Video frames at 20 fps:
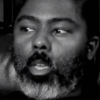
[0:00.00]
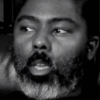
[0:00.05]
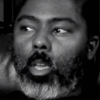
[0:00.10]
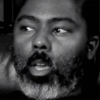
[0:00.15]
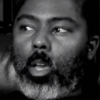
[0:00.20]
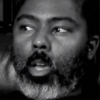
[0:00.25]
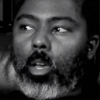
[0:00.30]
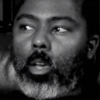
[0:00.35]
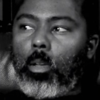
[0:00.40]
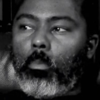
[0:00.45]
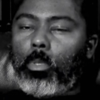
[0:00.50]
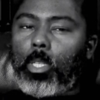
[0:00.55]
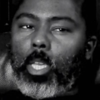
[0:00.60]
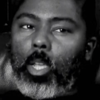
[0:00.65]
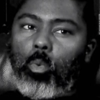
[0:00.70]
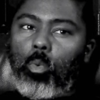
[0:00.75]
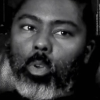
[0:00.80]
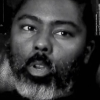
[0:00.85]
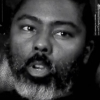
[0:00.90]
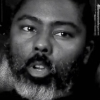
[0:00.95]

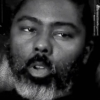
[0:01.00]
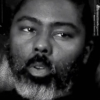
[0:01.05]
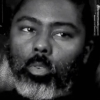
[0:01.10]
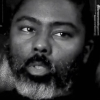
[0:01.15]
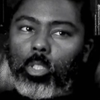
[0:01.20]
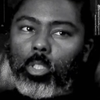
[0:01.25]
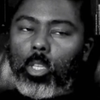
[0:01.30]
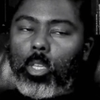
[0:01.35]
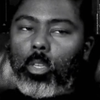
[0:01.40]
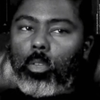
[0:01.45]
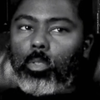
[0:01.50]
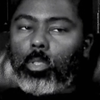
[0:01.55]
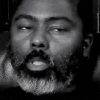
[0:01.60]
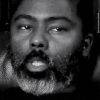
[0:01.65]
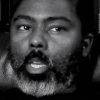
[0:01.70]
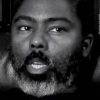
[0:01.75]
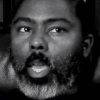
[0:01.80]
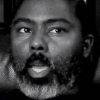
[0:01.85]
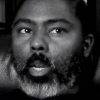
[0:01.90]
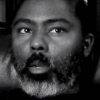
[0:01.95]
Taekwondo skills did
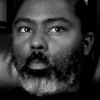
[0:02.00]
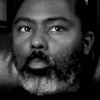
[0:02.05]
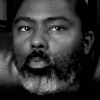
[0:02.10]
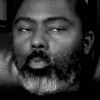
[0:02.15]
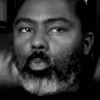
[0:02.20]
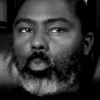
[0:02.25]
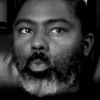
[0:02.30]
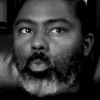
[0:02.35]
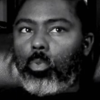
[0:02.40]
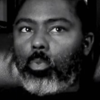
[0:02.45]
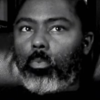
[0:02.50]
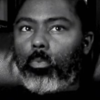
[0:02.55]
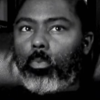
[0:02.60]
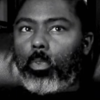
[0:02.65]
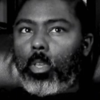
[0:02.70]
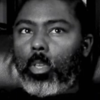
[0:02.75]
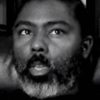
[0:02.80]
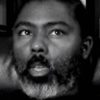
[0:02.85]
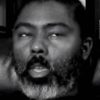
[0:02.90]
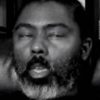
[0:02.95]
not improve.
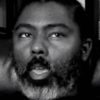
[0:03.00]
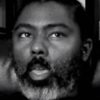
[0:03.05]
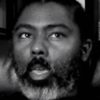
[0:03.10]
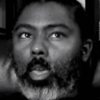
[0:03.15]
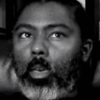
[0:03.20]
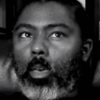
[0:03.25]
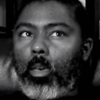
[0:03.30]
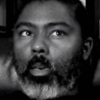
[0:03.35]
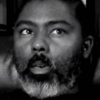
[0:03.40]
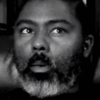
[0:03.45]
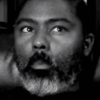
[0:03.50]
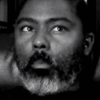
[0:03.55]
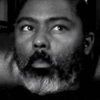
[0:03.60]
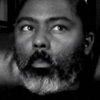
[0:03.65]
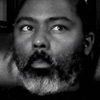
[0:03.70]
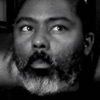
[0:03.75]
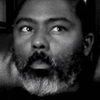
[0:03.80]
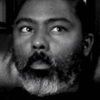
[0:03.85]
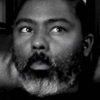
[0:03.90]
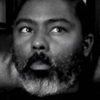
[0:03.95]

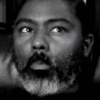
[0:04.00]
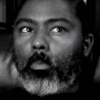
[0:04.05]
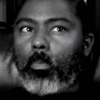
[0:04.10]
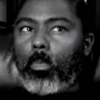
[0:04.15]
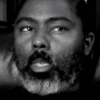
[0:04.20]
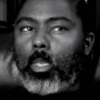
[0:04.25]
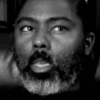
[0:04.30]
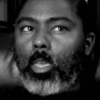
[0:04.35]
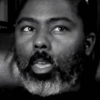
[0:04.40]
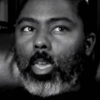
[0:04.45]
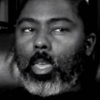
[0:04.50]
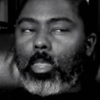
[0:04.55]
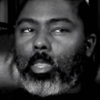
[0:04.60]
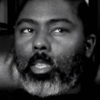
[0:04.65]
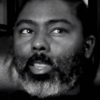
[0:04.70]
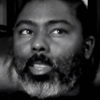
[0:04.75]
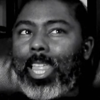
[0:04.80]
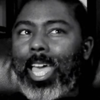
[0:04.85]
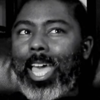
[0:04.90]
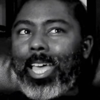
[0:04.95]
And
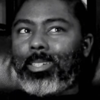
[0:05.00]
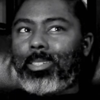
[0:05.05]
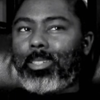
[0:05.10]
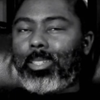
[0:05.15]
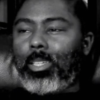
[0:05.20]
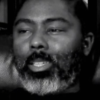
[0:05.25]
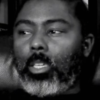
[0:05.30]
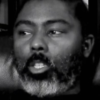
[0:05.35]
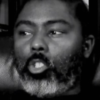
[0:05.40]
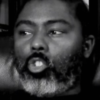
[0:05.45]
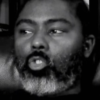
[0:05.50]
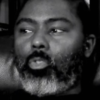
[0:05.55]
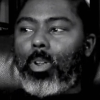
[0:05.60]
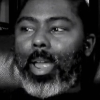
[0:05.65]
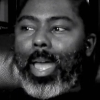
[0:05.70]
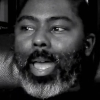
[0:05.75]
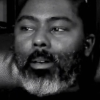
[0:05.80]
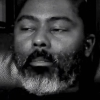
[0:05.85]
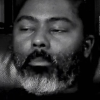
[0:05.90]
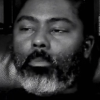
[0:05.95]
then lastly,
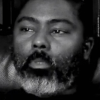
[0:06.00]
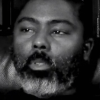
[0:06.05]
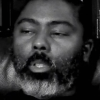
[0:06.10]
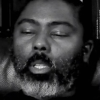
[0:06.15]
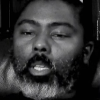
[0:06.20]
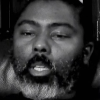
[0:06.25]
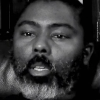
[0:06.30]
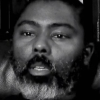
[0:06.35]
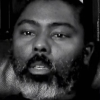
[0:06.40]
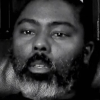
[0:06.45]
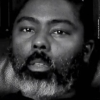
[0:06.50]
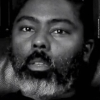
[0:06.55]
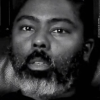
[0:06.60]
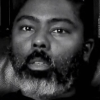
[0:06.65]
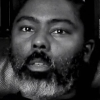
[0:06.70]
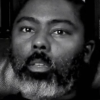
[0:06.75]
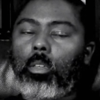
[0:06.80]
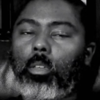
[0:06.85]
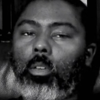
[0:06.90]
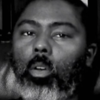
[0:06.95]
traveling.
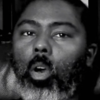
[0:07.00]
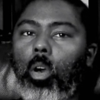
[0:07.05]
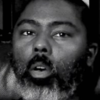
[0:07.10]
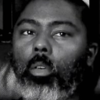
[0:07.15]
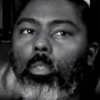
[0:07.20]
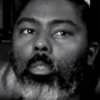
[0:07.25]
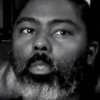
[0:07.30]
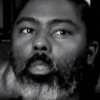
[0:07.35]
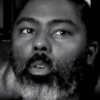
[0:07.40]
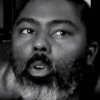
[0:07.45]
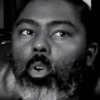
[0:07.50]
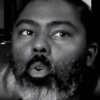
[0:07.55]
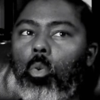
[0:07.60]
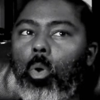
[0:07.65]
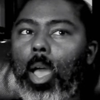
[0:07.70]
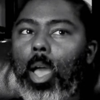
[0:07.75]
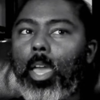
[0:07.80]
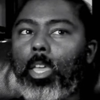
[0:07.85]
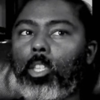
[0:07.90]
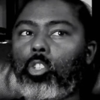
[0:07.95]
Although
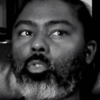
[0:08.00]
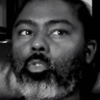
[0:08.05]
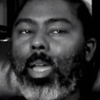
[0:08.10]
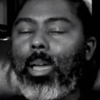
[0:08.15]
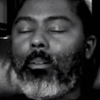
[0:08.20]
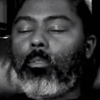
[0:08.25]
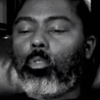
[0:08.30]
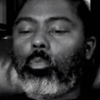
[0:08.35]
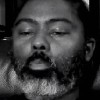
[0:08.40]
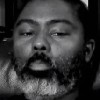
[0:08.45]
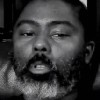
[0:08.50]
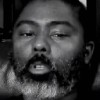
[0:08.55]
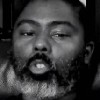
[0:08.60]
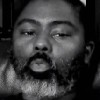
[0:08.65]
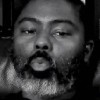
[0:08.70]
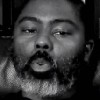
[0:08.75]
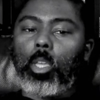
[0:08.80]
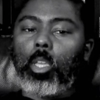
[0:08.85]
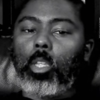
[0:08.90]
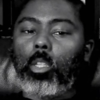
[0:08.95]
I traveled
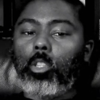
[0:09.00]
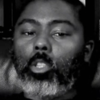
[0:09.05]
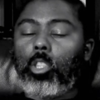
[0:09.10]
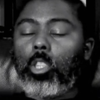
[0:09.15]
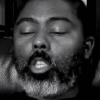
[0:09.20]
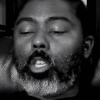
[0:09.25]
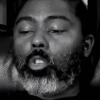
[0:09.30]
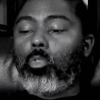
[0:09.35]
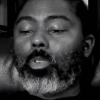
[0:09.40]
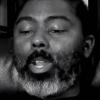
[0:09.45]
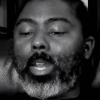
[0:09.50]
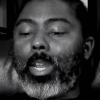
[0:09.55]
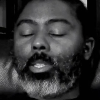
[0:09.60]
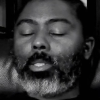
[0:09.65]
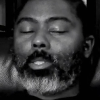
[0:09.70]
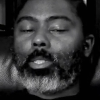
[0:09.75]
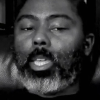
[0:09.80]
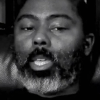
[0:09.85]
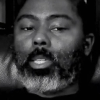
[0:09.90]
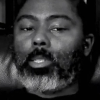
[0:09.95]
between the United
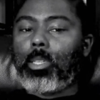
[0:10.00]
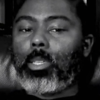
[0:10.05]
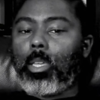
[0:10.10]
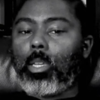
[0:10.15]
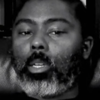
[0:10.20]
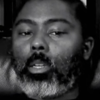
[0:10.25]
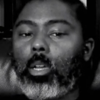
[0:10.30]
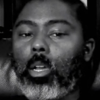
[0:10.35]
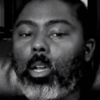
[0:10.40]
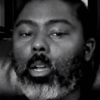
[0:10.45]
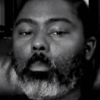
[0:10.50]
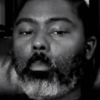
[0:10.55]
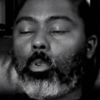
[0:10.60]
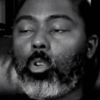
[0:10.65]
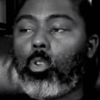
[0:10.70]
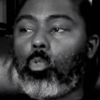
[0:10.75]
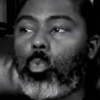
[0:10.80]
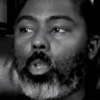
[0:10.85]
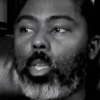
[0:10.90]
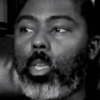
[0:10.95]
States and
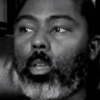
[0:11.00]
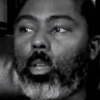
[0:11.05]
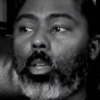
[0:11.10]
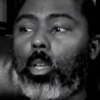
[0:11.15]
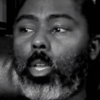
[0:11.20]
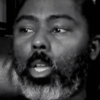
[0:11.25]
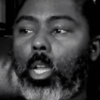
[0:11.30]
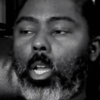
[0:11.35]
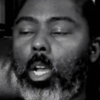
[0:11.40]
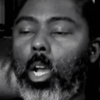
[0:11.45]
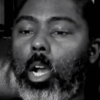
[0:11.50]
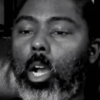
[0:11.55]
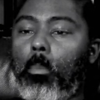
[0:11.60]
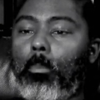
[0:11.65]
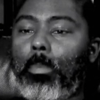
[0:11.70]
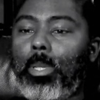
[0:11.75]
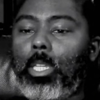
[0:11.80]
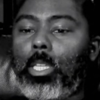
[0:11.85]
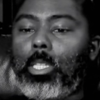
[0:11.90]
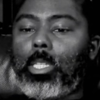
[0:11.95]
Korea,
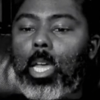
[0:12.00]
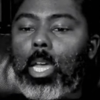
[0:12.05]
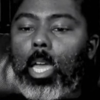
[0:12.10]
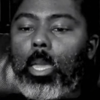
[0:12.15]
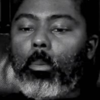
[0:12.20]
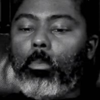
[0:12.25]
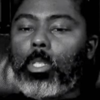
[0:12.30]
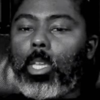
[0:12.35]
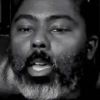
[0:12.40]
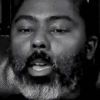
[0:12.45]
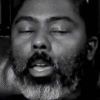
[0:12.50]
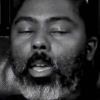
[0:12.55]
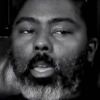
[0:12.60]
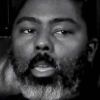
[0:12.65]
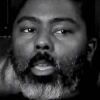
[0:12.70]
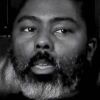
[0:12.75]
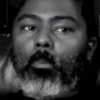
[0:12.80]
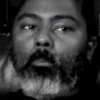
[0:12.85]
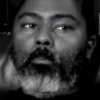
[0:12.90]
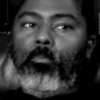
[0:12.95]
many times
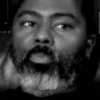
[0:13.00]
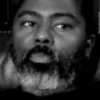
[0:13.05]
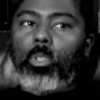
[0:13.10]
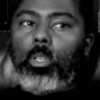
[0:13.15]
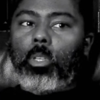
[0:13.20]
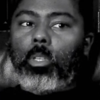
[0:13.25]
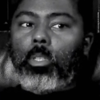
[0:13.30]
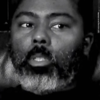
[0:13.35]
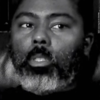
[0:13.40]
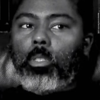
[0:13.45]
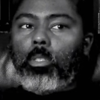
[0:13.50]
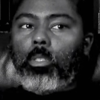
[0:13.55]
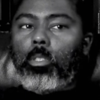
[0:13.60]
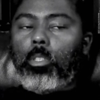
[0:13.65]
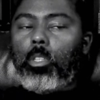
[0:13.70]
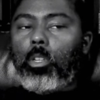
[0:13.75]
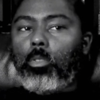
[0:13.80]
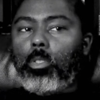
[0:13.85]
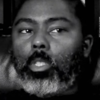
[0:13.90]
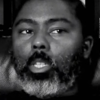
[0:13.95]
I,
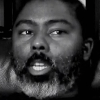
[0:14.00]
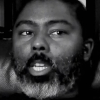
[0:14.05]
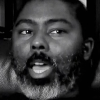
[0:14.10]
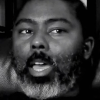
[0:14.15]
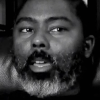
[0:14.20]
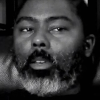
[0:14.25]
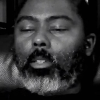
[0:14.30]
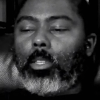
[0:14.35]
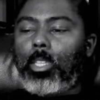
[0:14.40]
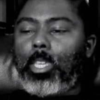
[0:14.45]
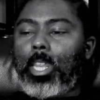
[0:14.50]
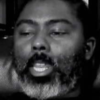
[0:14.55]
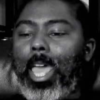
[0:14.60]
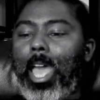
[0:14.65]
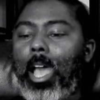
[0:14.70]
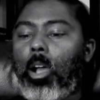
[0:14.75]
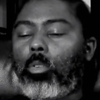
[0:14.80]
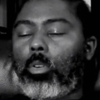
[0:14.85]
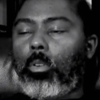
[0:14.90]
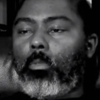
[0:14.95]
did not get
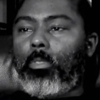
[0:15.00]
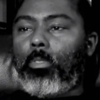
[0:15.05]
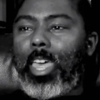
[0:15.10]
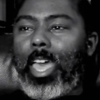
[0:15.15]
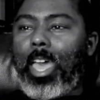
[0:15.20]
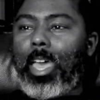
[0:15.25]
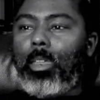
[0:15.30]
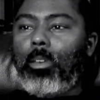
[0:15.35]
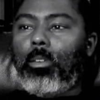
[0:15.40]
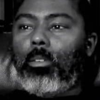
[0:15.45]
out of that